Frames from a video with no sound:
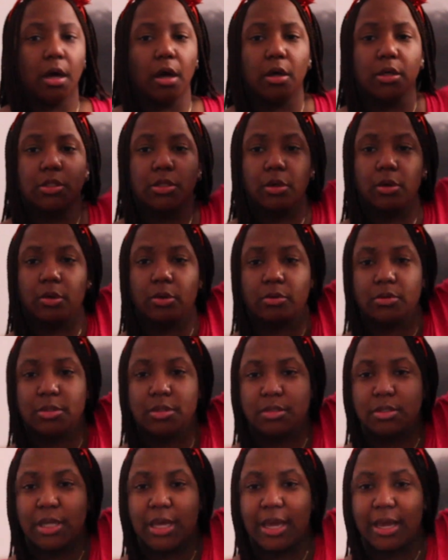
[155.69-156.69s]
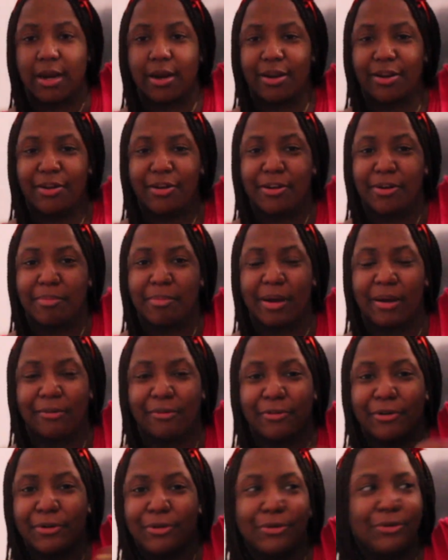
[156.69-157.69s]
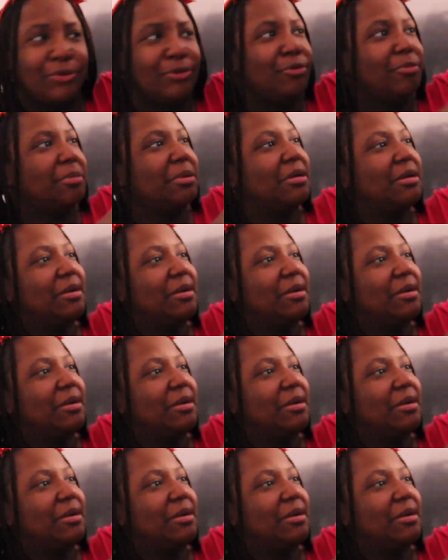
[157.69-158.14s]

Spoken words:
Also tagging along my robe